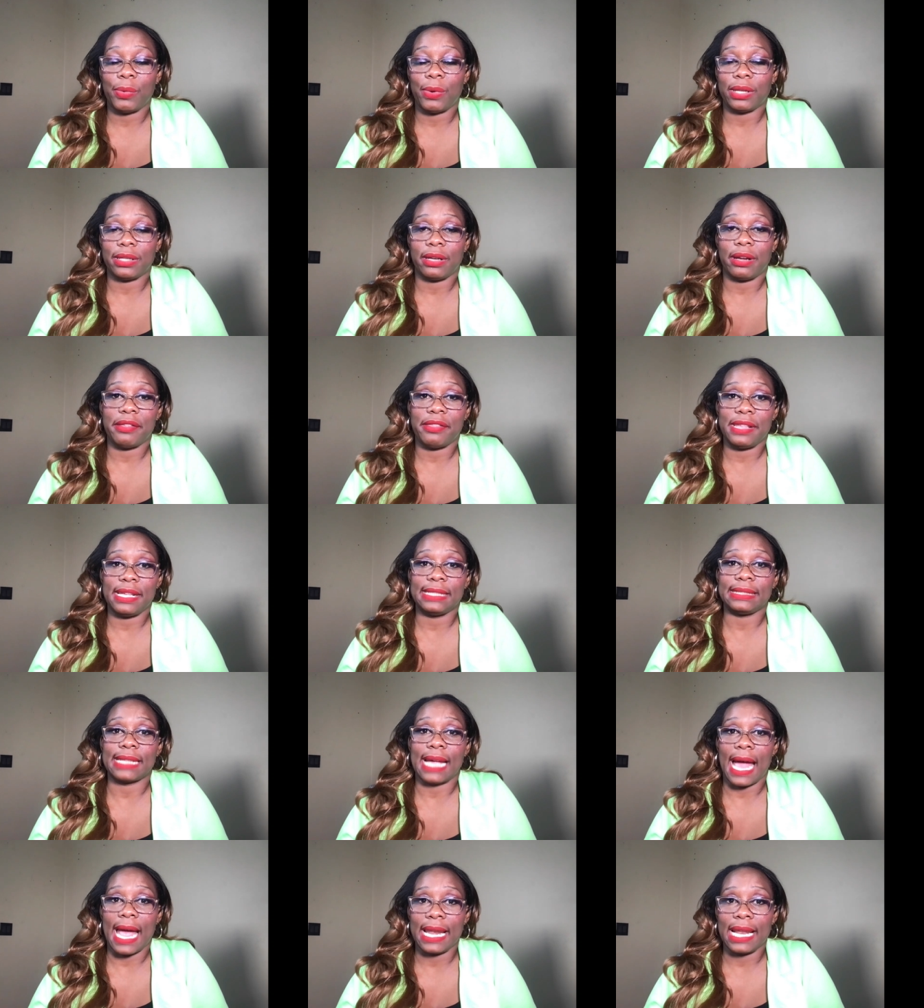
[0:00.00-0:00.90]
what are
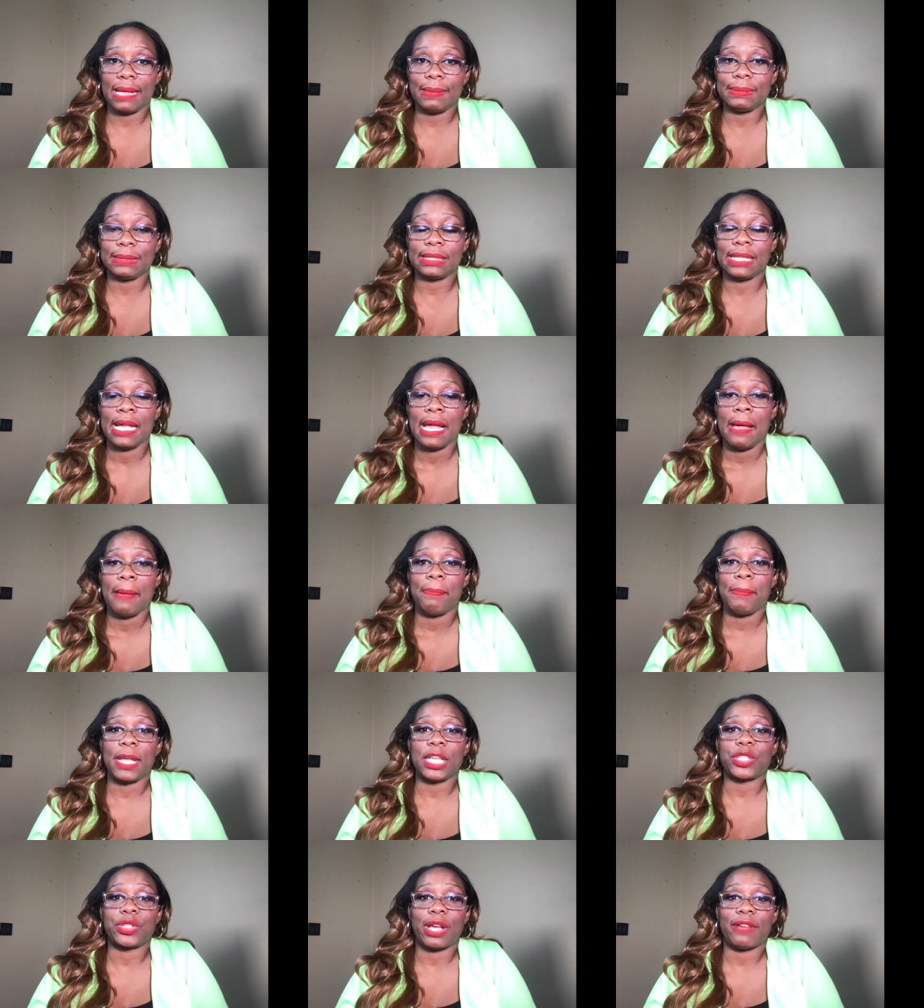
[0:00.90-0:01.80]
these items
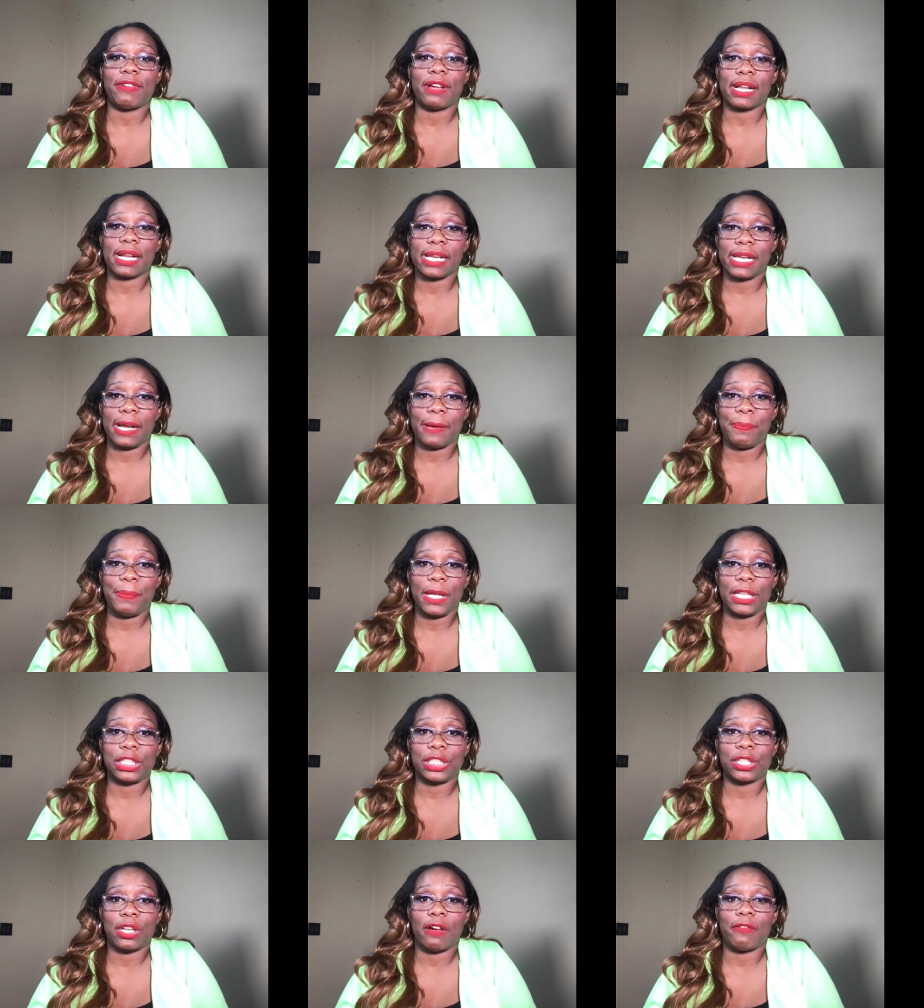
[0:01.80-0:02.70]
Make sure I have a clear
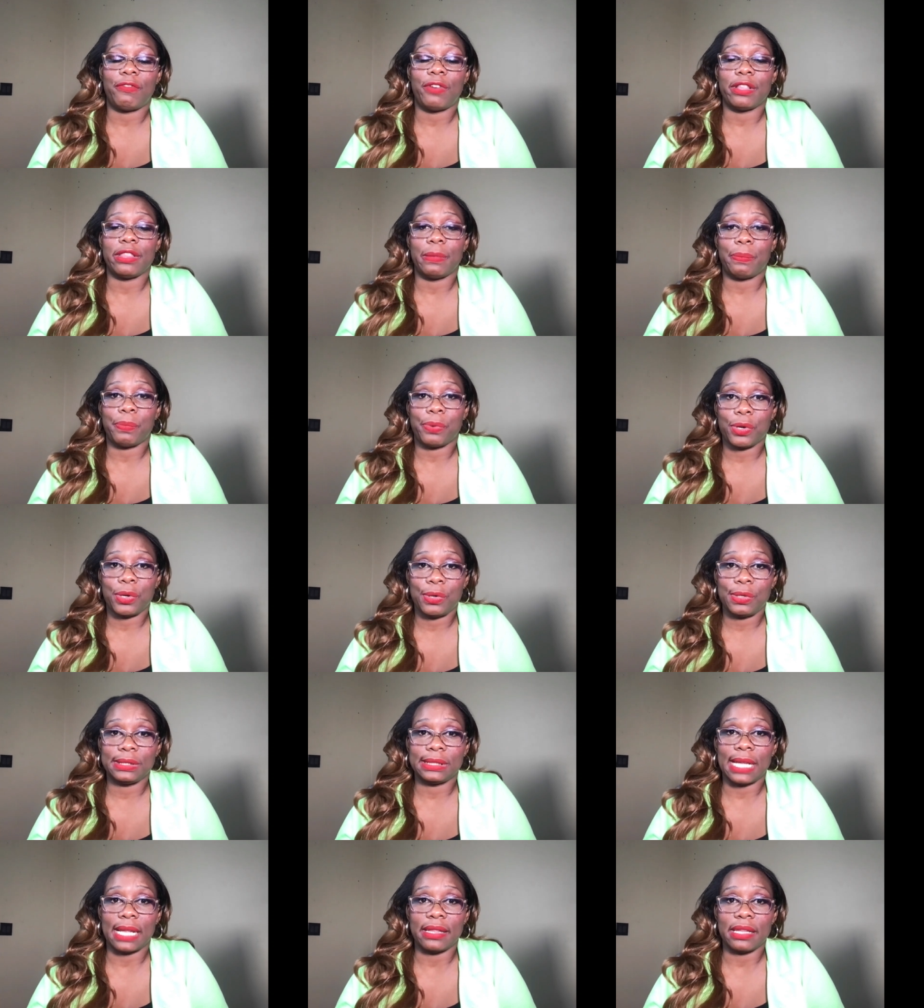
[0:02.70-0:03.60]
picture of what the
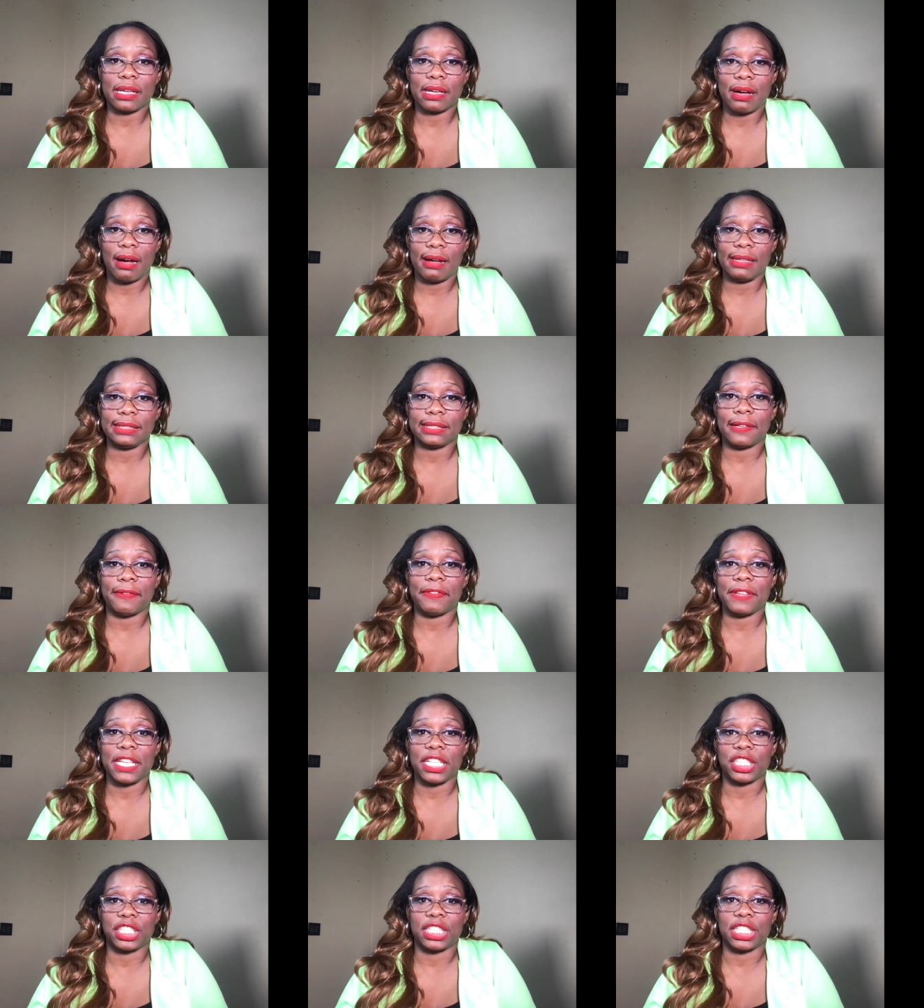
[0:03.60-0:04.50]
pros and the cons of
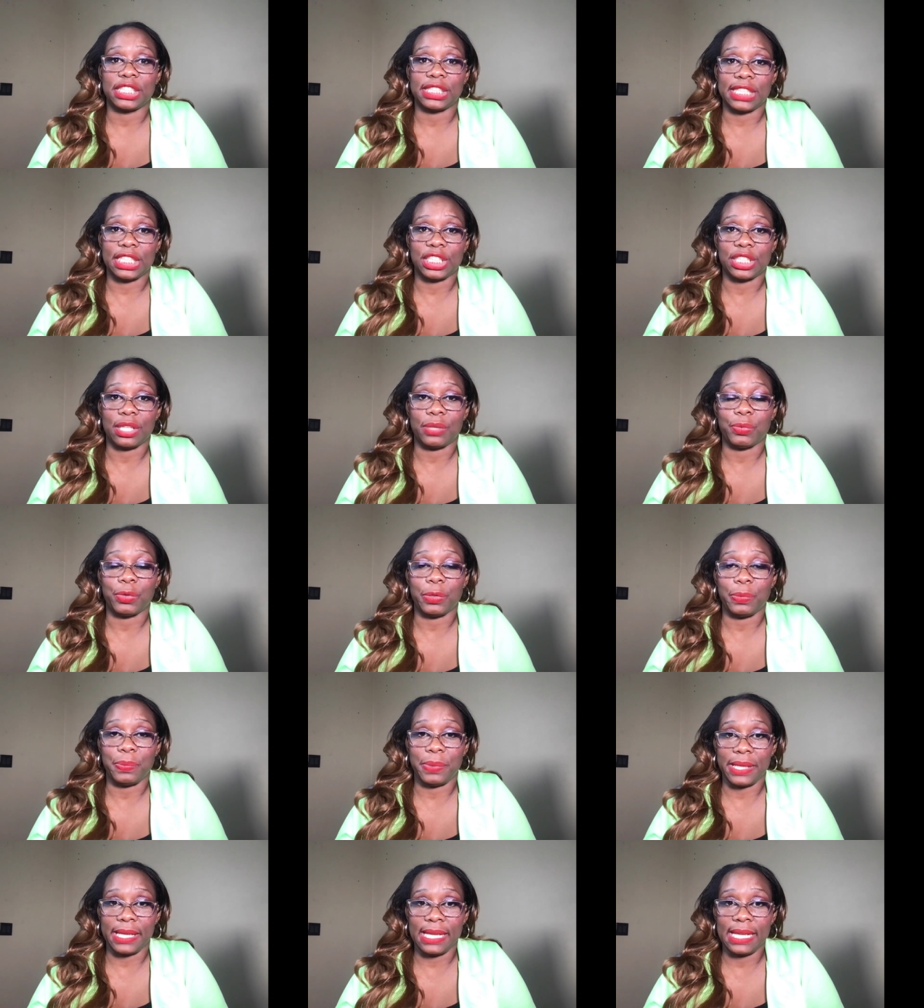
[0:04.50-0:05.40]
each decision
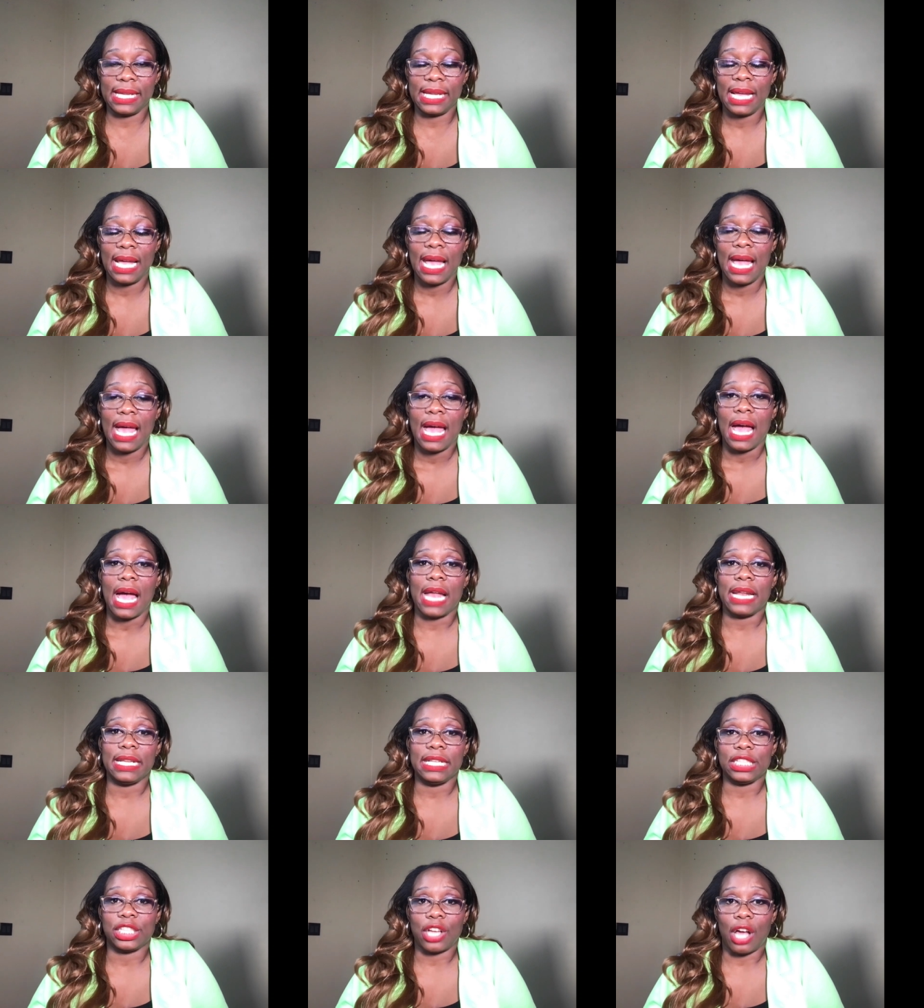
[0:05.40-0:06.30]
would be
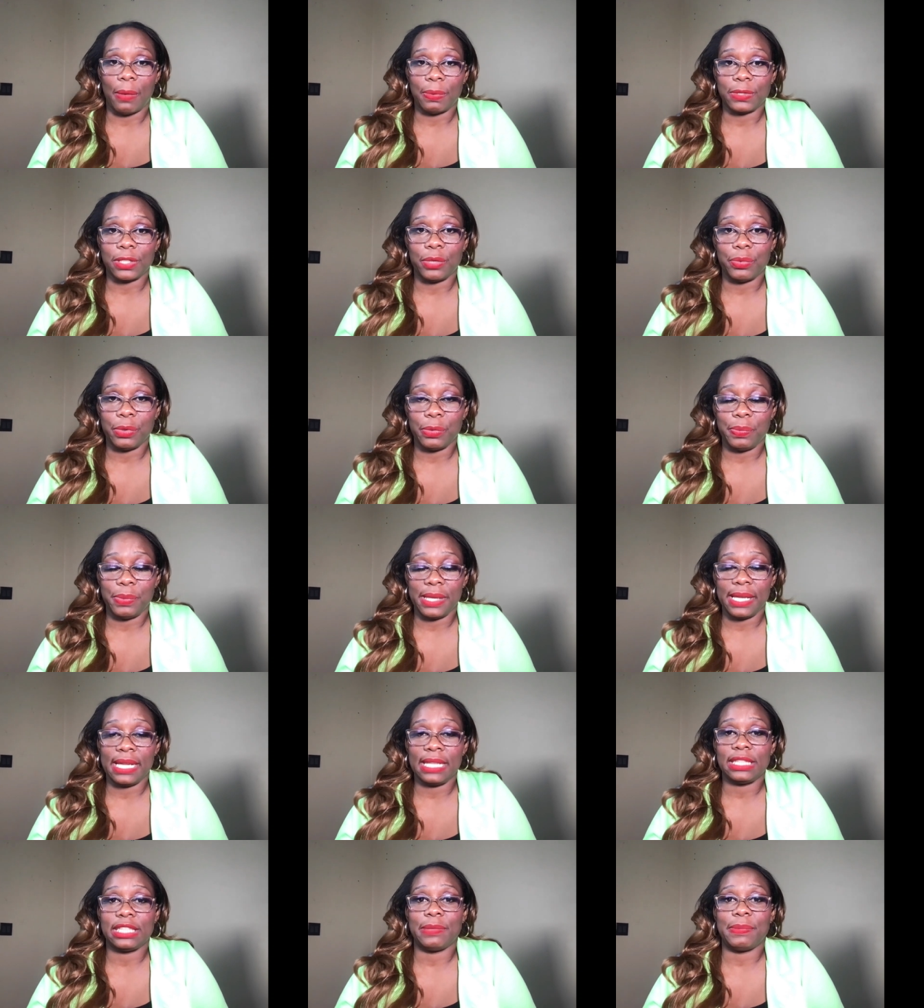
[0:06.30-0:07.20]
and each option would
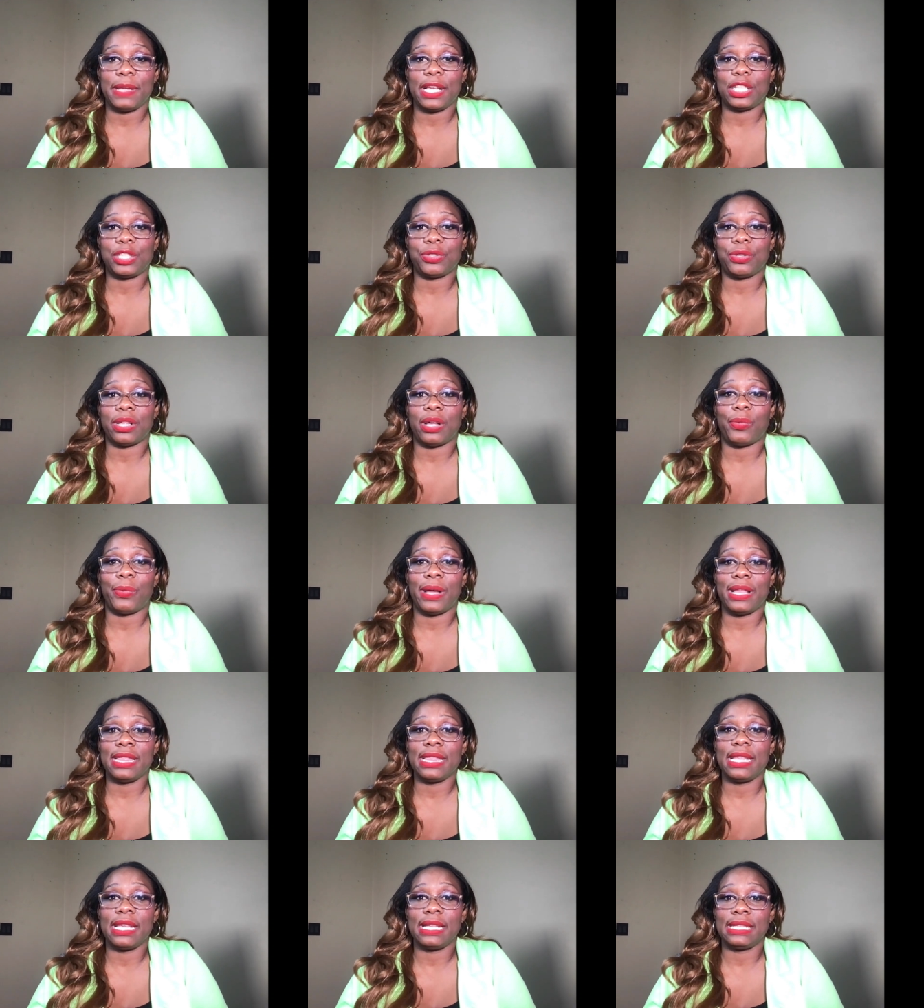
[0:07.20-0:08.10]
be to make sure that
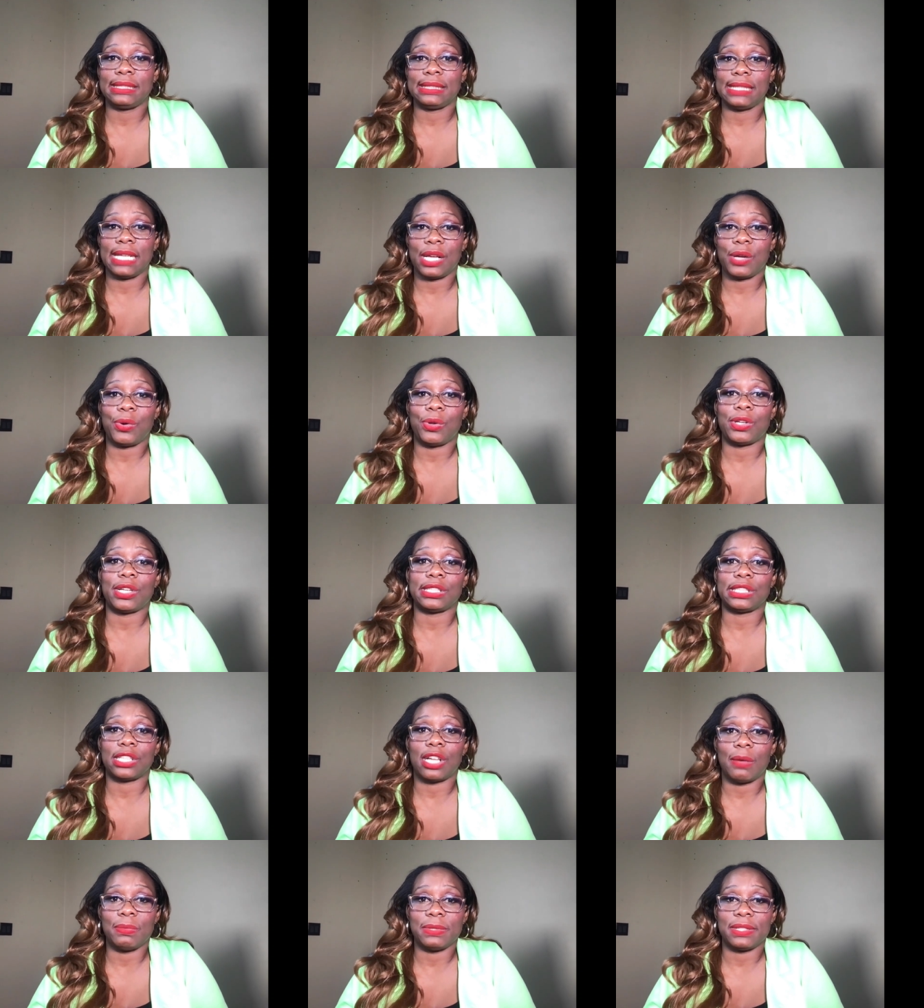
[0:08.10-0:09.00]
when these
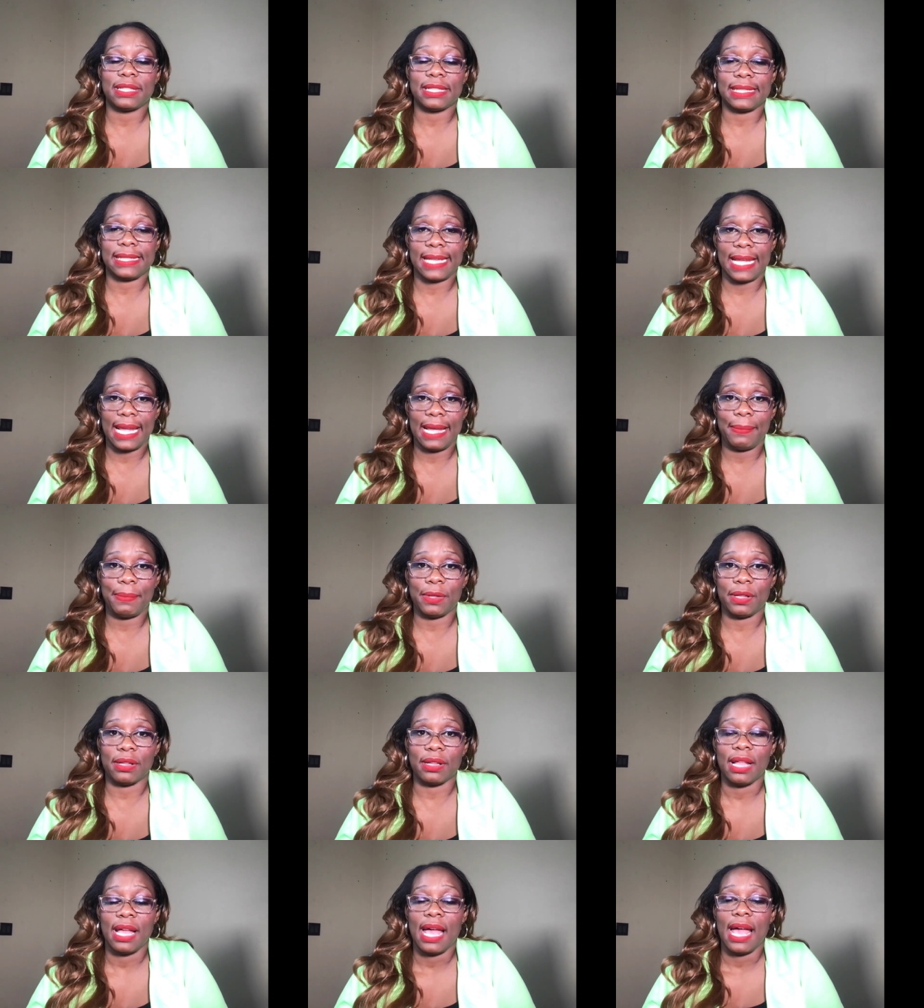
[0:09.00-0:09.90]
stakeholders come to the table